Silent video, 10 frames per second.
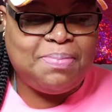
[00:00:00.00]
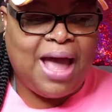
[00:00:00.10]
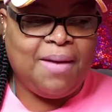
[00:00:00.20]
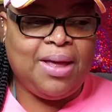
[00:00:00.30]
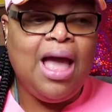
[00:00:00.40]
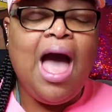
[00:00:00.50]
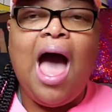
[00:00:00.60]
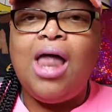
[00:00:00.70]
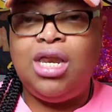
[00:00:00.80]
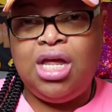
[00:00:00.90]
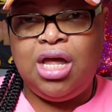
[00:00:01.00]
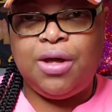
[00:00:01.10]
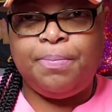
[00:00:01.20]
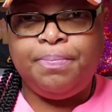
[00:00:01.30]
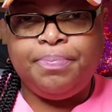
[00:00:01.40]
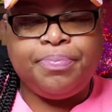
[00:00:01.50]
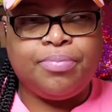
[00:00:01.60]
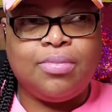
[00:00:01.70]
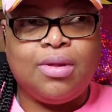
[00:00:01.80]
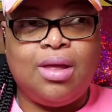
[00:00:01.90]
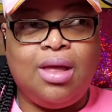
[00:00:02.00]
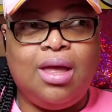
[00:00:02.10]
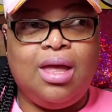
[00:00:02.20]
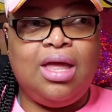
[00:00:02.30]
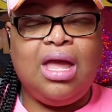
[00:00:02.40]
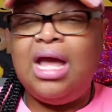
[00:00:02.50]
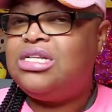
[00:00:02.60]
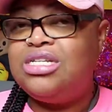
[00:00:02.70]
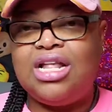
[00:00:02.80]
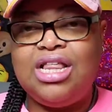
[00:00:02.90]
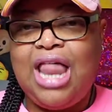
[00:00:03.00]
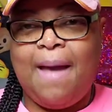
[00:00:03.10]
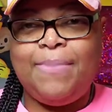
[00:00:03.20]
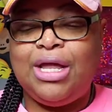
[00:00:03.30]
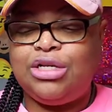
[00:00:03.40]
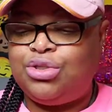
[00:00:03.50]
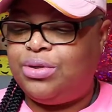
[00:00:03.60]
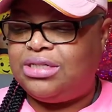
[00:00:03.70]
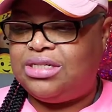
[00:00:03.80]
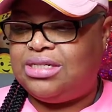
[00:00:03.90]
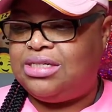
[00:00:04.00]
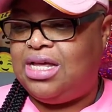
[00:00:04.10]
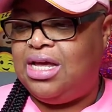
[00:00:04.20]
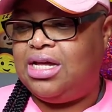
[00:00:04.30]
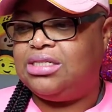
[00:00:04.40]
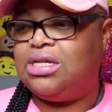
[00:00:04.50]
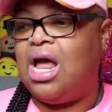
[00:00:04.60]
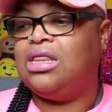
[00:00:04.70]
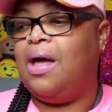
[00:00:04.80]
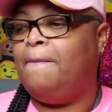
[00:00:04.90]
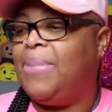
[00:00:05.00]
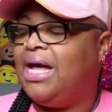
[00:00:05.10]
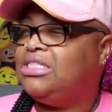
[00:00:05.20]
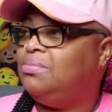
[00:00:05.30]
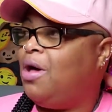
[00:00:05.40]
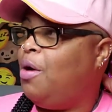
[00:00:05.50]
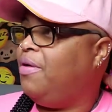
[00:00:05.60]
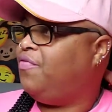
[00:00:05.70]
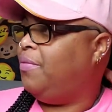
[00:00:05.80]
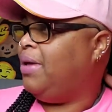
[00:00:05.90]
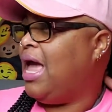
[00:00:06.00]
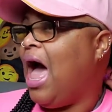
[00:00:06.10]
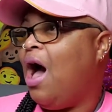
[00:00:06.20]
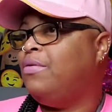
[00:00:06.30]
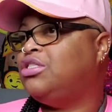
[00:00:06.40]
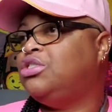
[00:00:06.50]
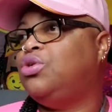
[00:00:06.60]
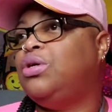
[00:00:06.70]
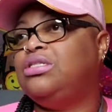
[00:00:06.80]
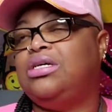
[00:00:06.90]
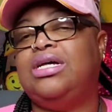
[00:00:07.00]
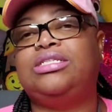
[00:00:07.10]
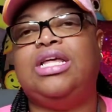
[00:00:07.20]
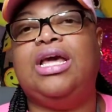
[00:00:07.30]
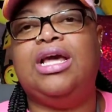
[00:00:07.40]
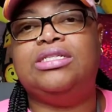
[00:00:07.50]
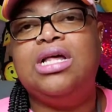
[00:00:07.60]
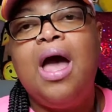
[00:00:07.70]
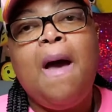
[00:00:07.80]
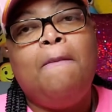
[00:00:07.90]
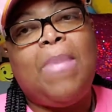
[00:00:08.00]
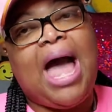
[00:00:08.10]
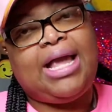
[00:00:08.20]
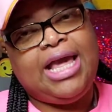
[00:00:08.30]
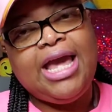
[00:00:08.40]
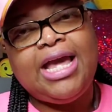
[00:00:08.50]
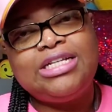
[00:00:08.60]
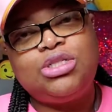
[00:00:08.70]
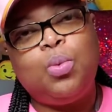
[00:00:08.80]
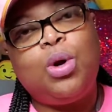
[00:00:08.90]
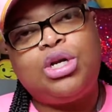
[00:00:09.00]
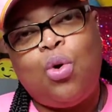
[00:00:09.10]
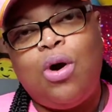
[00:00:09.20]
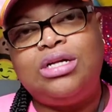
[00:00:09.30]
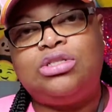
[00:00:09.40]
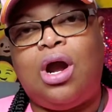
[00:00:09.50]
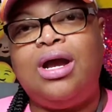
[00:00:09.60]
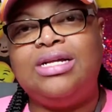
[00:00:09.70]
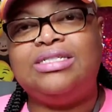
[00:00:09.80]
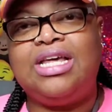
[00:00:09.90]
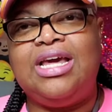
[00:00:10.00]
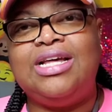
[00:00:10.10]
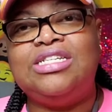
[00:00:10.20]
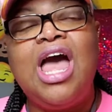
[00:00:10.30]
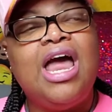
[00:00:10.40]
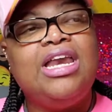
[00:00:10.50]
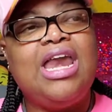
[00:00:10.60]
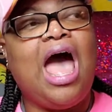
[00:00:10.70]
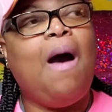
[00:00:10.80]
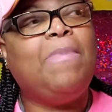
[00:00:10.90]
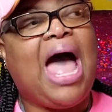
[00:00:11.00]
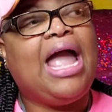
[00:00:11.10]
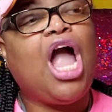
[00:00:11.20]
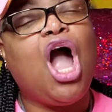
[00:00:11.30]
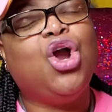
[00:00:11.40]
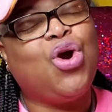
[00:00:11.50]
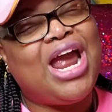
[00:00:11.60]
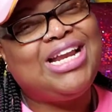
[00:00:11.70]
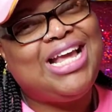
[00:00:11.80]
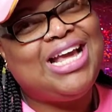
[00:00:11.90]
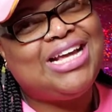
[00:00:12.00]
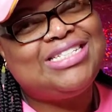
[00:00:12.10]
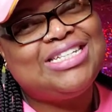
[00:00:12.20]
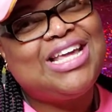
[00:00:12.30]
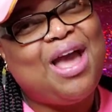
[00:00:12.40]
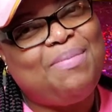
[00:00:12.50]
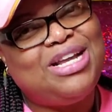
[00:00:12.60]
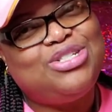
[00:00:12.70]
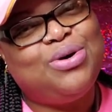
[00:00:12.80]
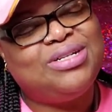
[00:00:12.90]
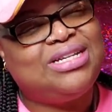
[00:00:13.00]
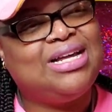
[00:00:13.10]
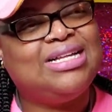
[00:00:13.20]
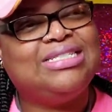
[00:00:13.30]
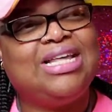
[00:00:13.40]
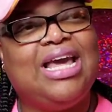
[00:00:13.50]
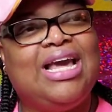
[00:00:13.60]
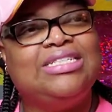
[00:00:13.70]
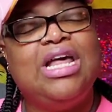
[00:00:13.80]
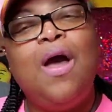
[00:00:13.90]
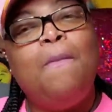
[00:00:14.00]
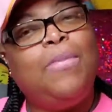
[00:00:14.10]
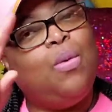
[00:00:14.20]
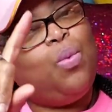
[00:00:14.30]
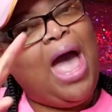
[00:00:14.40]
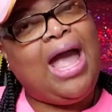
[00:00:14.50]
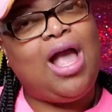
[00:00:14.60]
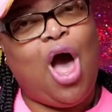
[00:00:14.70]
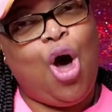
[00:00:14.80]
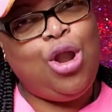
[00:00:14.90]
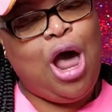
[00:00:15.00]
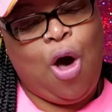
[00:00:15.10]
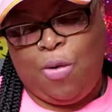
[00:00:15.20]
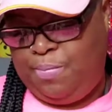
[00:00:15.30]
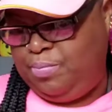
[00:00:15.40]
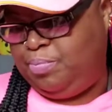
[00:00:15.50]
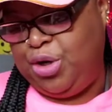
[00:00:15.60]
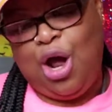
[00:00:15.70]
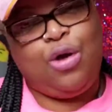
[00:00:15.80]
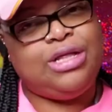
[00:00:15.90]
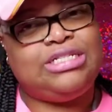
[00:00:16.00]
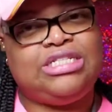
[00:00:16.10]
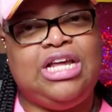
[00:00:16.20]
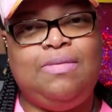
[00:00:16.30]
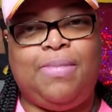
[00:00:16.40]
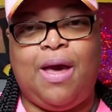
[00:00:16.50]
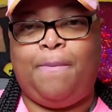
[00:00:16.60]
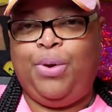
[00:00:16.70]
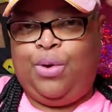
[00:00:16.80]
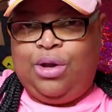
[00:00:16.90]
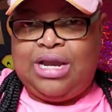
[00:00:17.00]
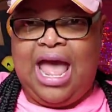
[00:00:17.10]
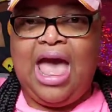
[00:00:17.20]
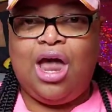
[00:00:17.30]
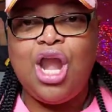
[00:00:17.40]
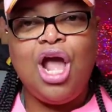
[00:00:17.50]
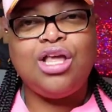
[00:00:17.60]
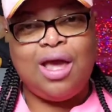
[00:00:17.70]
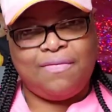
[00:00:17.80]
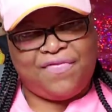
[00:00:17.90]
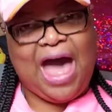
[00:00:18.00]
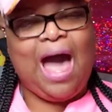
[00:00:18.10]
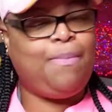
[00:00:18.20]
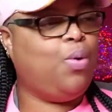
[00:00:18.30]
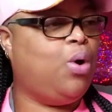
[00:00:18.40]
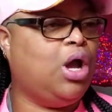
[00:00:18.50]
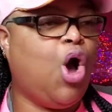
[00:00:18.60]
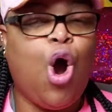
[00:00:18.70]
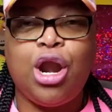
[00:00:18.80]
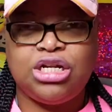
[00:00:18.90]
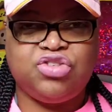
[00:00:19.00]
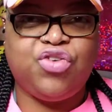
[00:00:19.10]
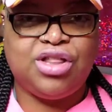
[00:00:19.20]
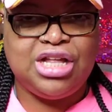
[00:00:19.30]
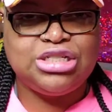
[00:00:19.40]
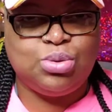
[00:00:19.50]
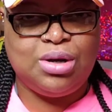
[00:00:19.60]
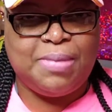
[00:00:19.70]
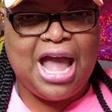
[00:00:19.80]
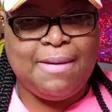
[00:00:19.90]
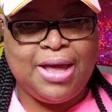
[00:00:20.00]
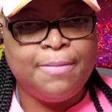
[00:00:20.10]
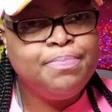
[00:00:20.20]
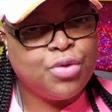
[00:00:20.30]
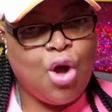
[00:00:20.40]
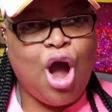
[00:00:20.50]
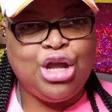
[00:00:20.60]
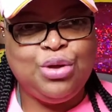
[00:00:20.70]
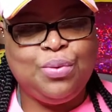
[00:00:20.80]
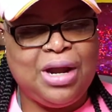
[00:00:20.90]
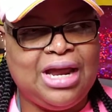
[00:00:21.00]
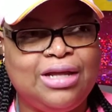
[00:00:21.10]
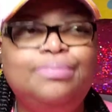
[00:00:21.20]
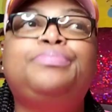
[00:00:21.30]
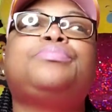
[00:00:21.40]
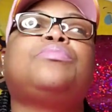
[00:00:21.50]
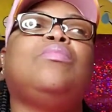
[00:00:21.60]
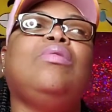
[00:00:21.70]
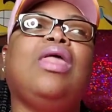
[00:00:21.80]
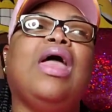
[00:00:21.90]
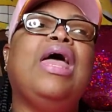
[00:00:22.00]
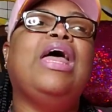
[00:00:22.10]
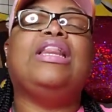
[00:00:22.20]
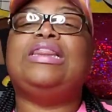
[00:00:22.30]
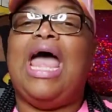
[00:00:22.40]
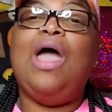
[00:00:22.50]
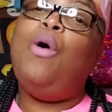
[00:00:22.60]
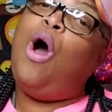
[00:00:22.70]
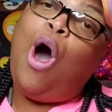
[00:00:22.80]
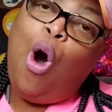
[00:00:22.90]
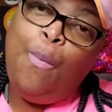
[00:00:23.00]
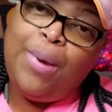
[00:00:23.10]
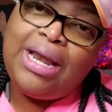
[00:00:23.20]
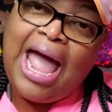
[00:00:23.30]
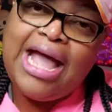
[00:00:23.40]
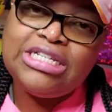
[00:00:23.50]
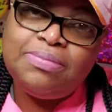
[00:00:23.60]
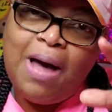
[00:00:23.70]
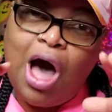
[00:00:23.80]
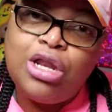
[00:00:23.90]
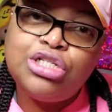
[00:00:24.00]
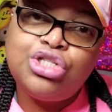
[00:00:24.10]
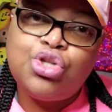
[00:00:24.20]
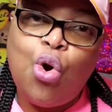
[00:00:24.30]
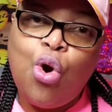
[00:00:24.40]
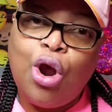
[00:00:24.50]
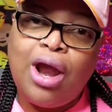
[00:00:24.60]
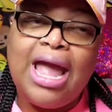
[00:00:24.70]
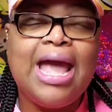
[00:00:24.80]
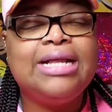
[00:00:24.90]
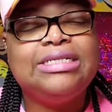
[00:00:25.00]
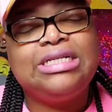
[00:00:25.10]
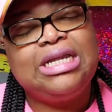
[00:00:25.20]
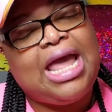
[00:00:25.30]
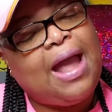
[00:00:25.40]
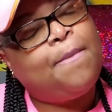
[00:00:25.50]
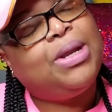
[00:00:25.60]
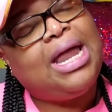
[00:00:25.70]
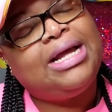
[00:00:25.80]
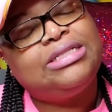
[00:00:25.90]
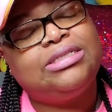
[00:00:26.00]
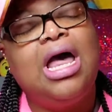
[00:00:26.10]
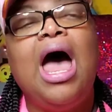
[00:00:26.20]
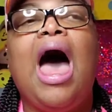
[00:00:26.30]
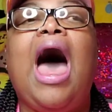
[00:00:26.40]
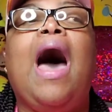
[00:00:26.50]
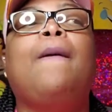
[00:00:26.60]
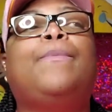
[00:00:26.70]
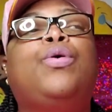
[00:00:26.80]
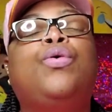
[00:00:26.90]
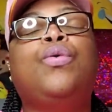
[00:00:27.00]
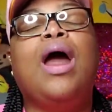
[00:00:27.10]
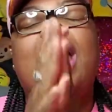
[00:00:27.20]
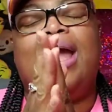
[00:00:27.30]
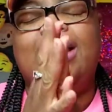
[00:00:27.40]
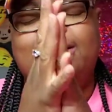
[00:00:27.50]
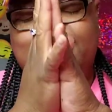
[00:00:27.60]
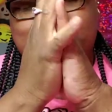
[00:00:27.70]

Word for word: baby. Look, it's nothing like being a Toys R Us kids. The best moment for me, I was a Toys R Us kids. My kids were Toys R Us kids. Now my grandkids can be Toys R Us kids. But wait, hold on. Put on your seatbelt. Pull down your five-point harness for this one, baby. Are you ready? They will open a smaller store in select places. I pray